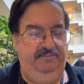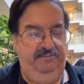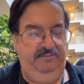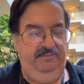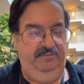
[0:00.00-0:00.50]

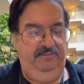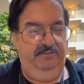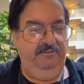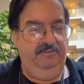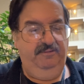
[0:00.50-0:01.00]

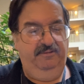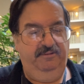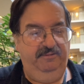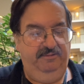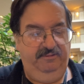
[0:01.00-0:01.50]

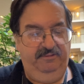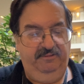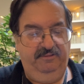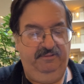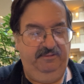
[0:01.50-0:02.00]

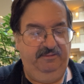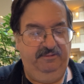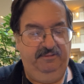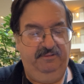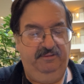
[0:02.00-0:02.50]

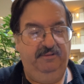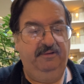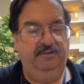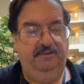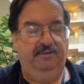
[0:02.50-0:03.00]

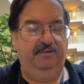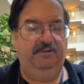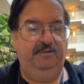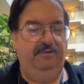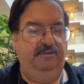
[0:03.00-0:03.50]

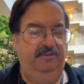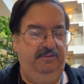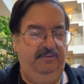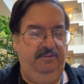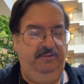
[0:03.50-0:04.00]

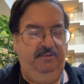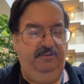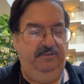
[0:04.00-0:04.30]
(no one is talking)